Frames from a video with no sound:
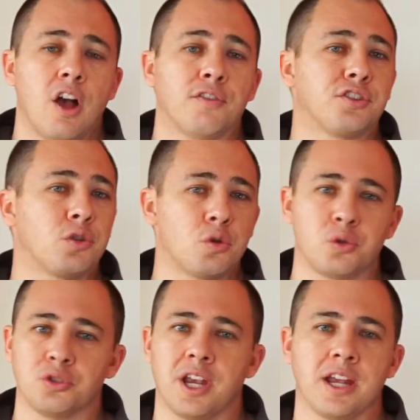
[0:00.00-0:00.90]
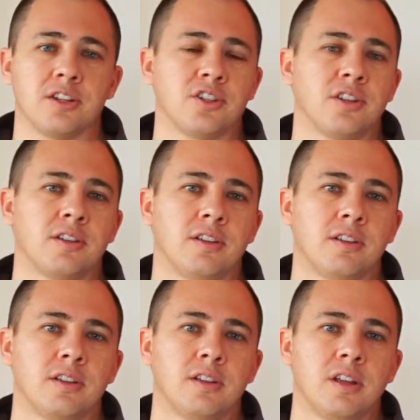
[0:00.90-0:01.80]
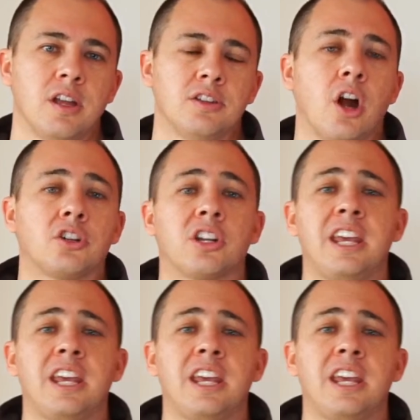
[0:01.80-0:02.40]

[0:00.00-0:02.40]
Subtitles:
of social change. Dr.